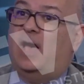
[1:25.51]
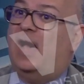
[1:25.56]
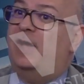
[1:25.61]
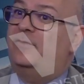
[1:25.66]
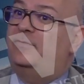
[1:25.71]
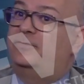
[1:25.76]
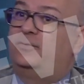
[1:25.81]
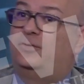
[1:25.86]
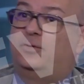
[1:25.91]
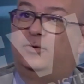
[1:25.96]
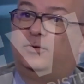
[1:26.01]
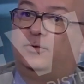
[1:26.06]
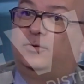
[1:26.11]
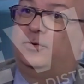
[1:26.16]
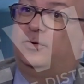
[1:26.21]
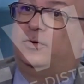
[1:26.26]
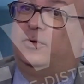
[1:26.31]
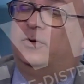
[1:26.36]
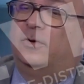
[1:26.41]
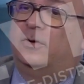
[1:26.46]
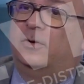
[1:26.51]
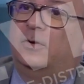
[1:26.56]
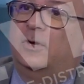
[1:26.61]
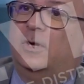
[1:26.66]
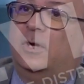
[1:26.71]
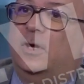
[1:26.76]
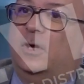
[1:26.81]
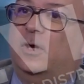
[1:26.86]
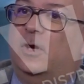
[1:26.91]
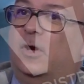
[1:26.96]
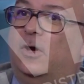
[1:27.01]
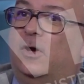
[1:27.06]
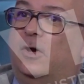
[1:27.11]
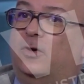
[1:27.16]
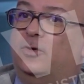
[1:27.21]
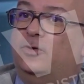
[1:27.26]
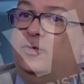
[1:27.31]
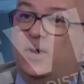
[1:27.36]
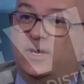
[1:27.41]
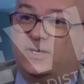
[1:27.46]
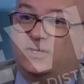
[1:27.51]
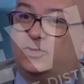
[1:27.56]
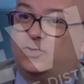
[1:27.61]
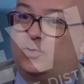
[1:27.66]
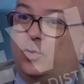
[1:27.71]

After the US